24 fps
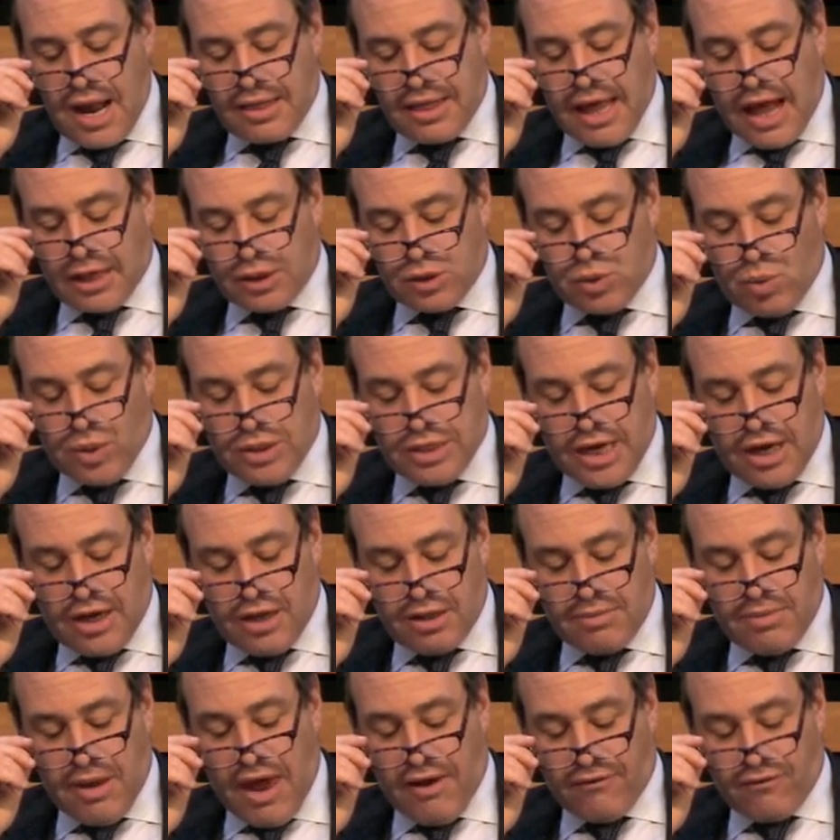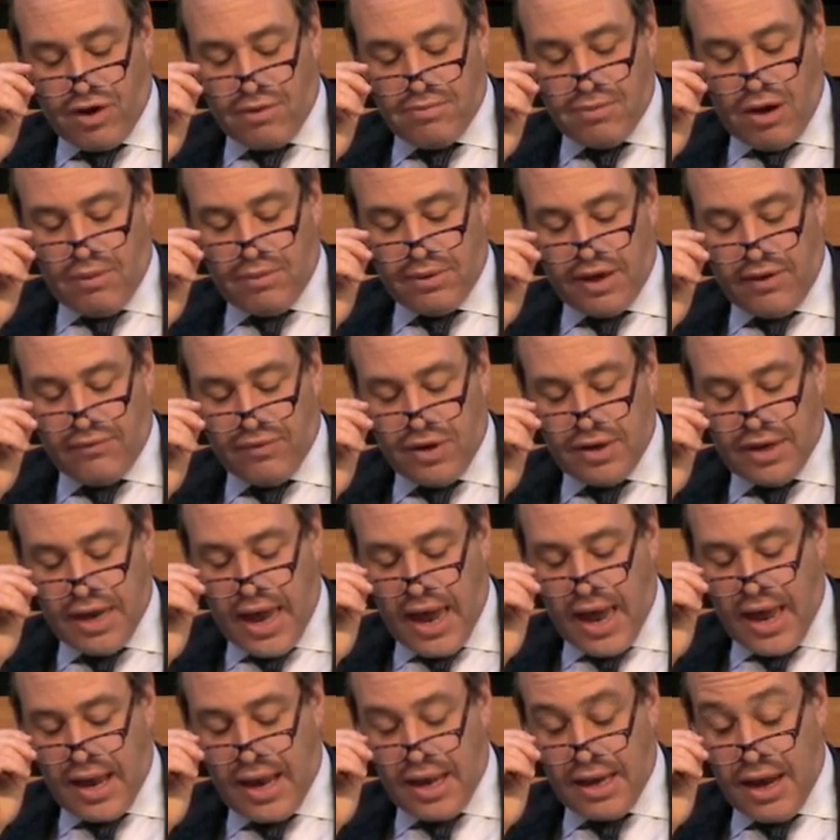That's what we tell them every moment of the
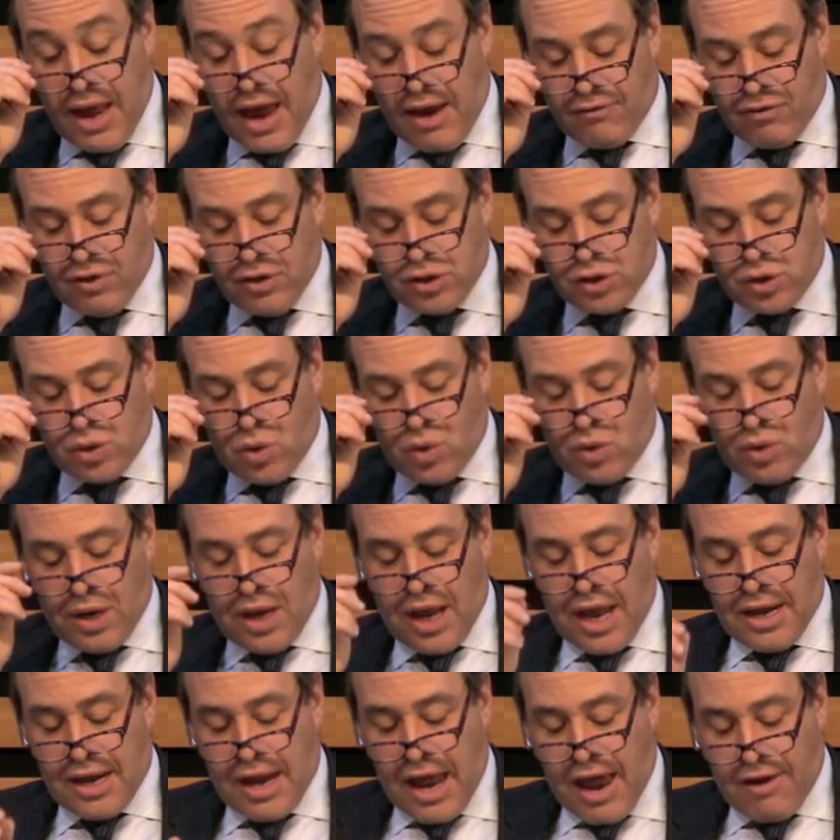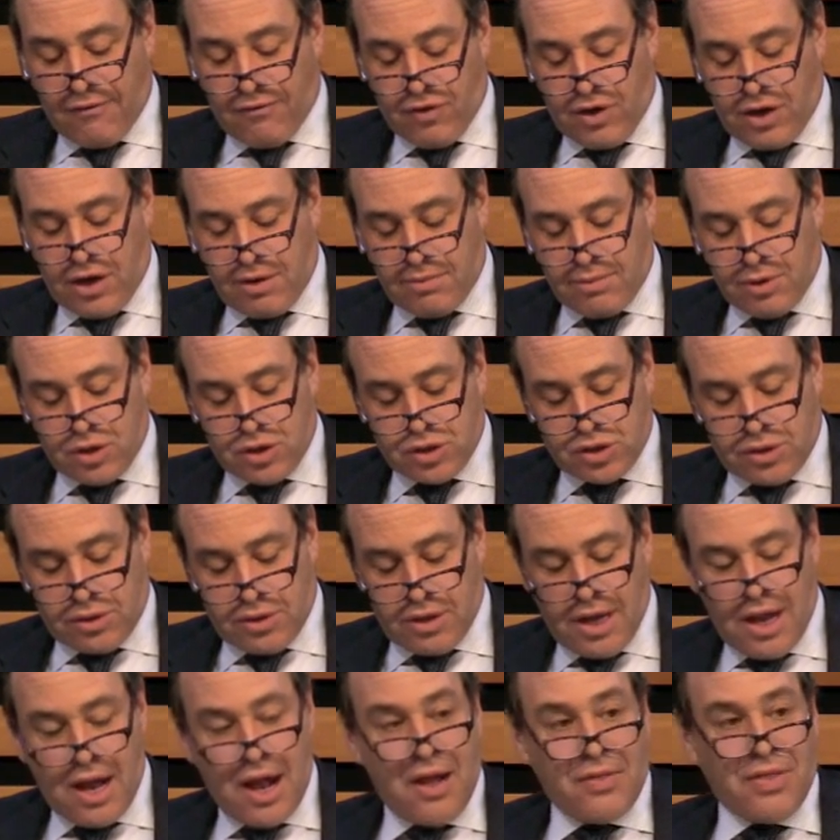day, in every story and every commercial.
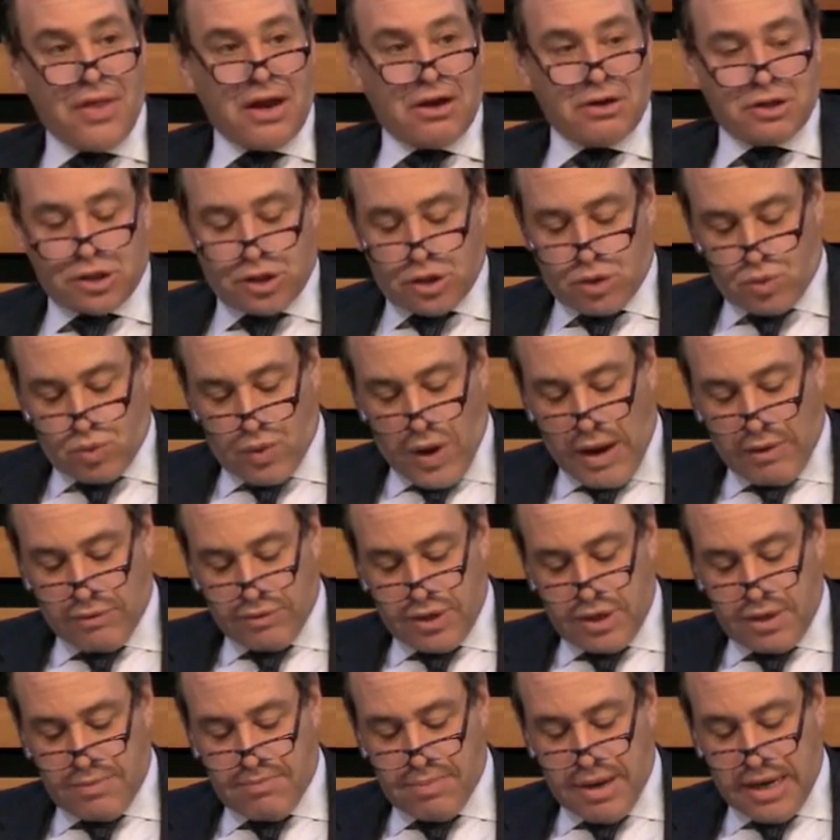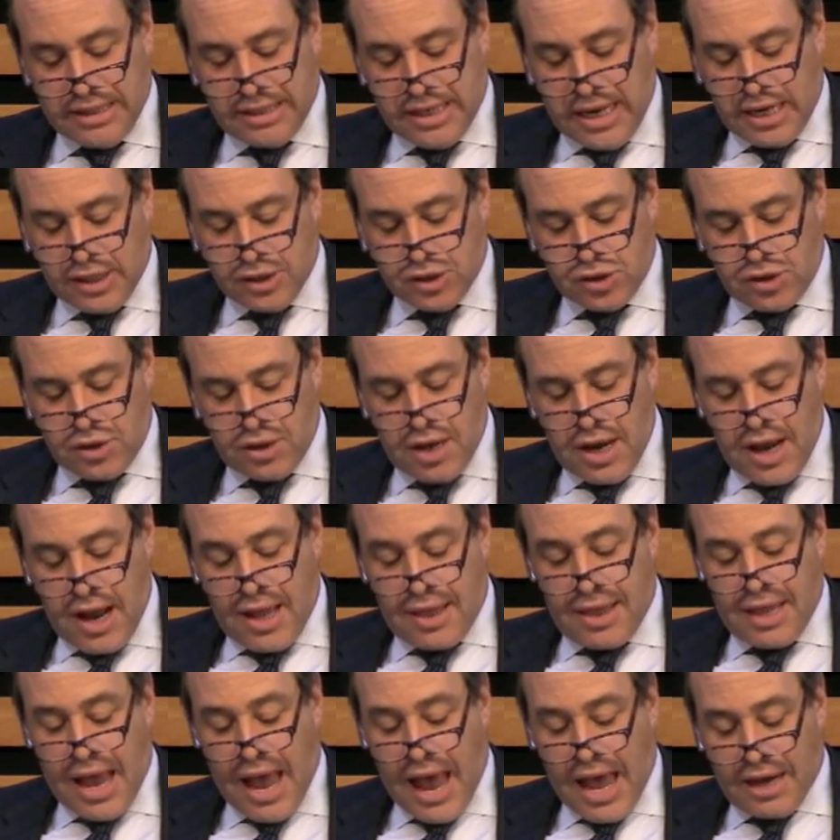They are surrounded by danger.
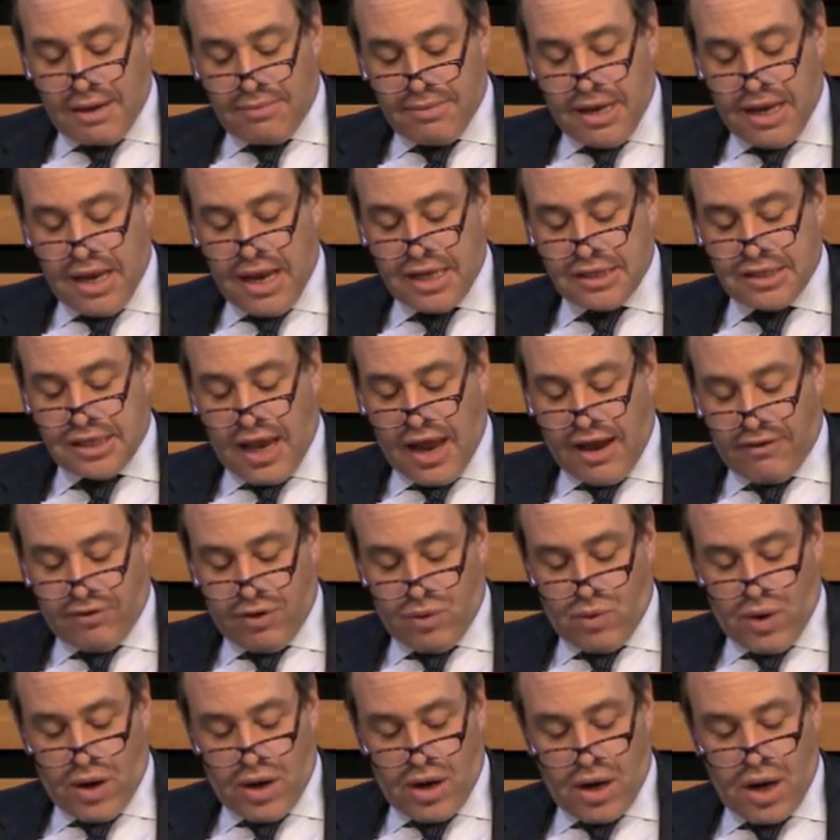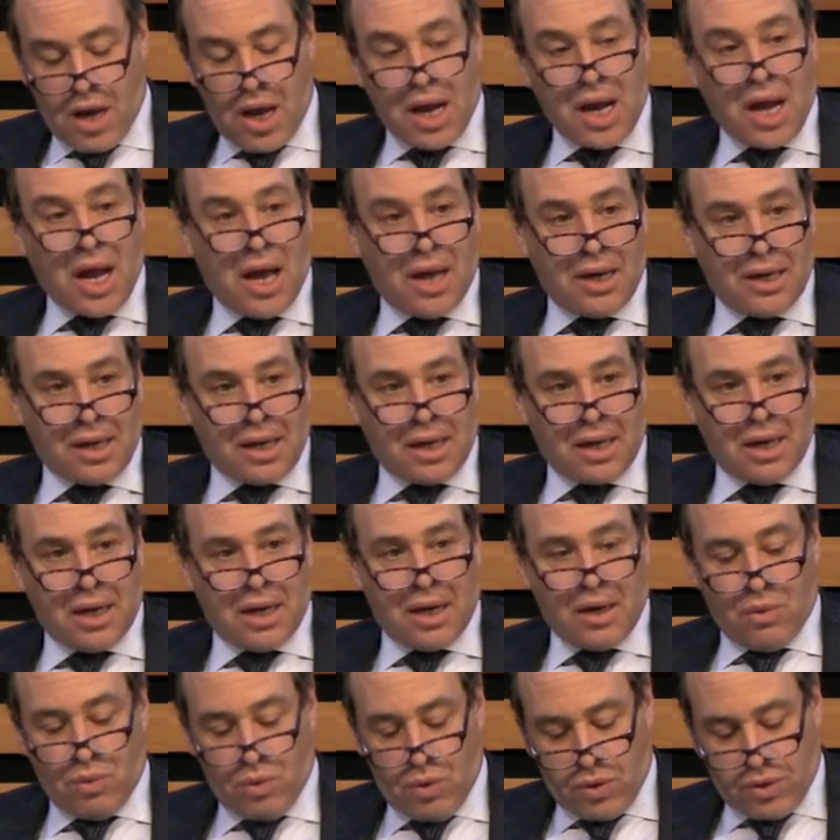The enemy is everywhere cunning,
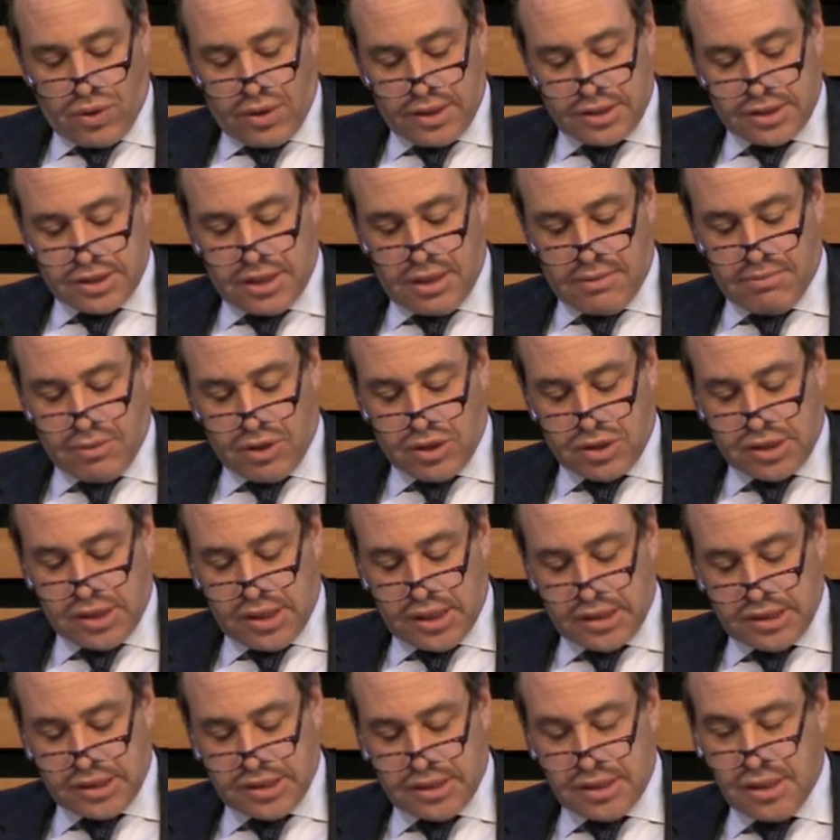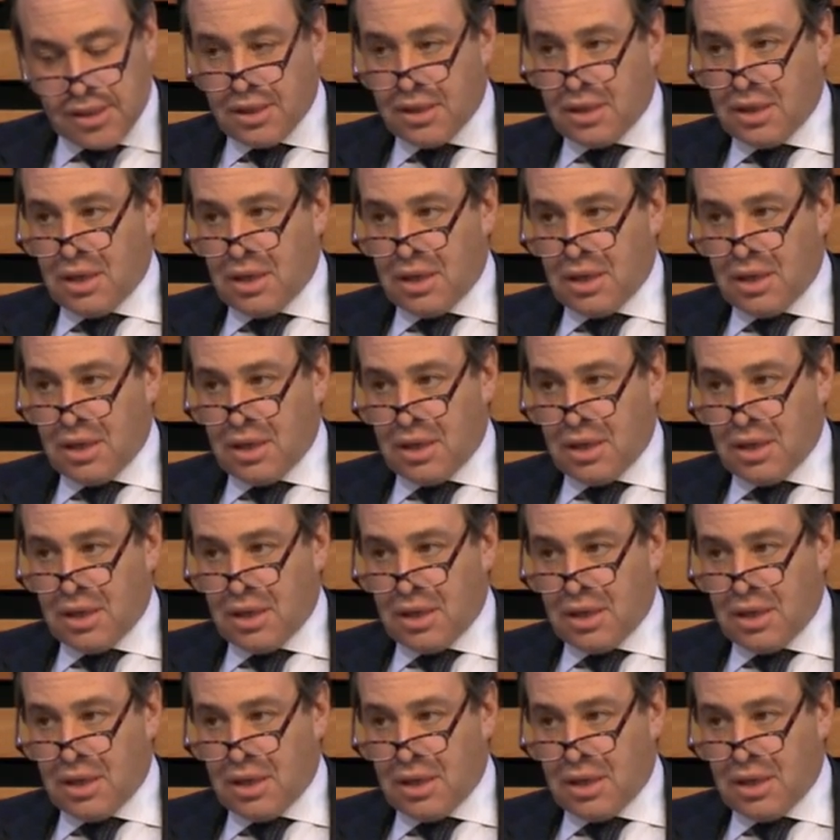ruthless, merciless.